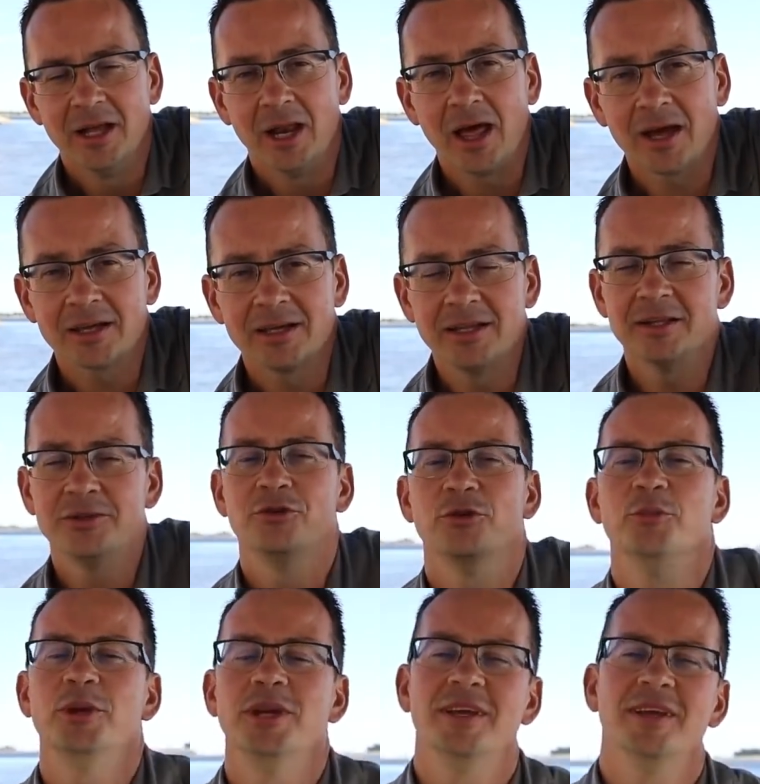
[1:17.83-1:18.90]
Luckily to
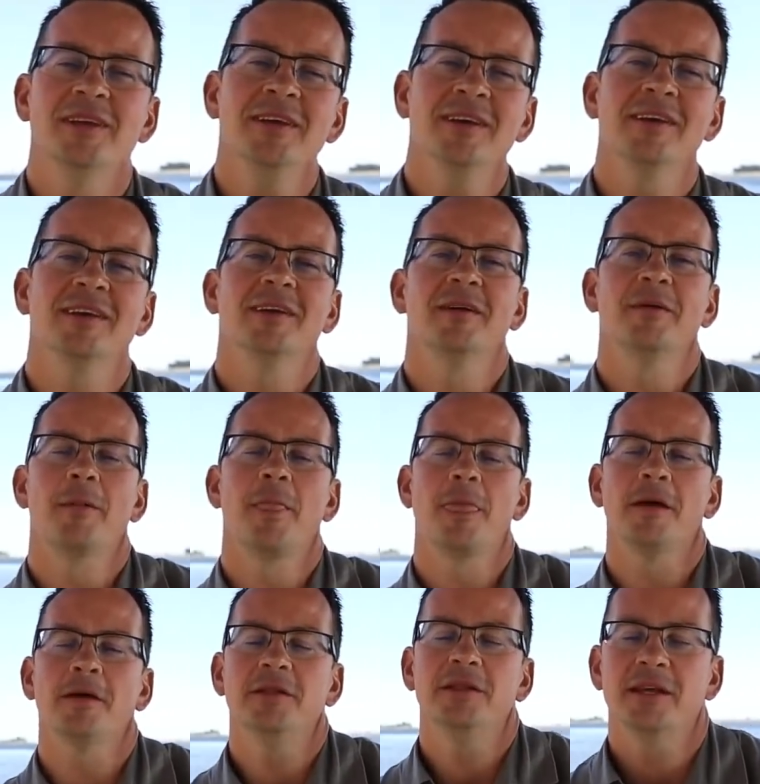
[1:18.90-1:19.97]
me,
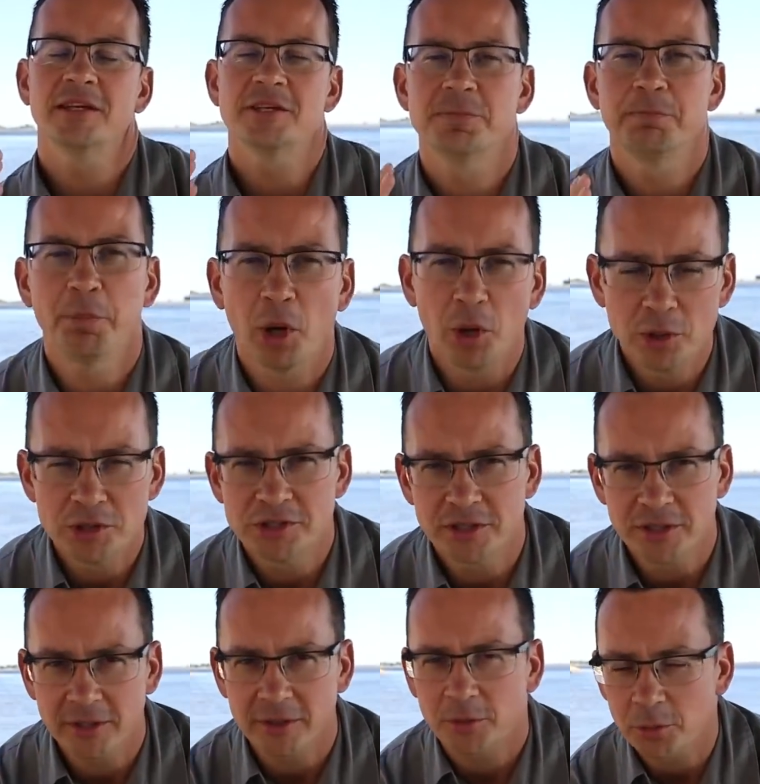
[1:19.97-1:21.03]
the
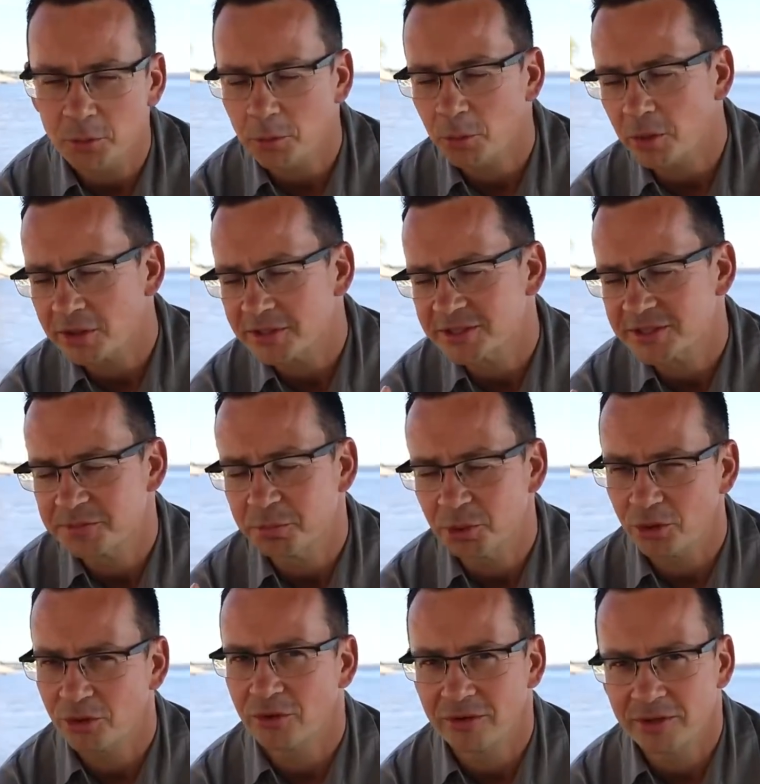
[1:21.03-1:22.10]
exposure was
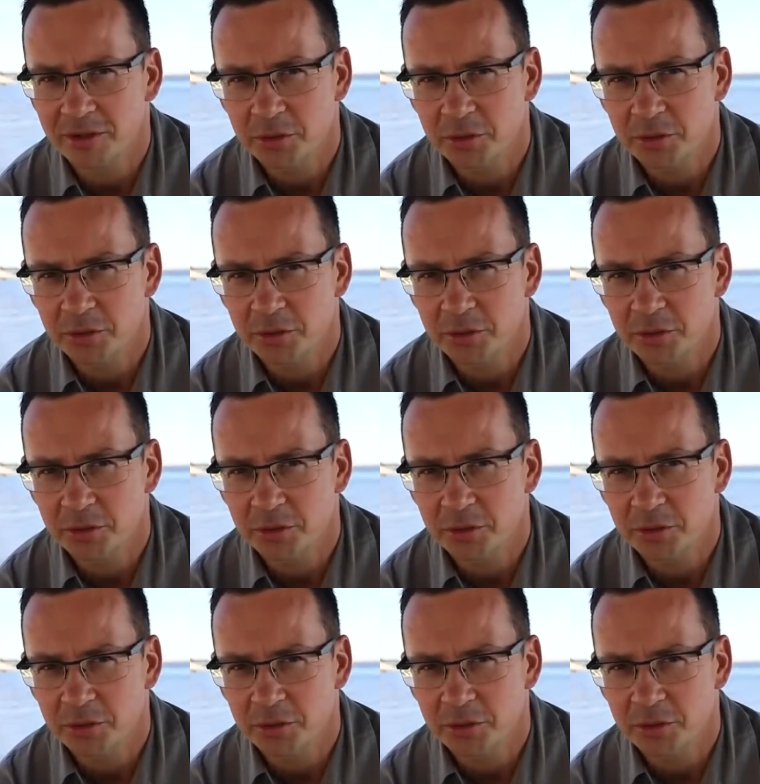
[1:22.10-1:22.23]
spot on.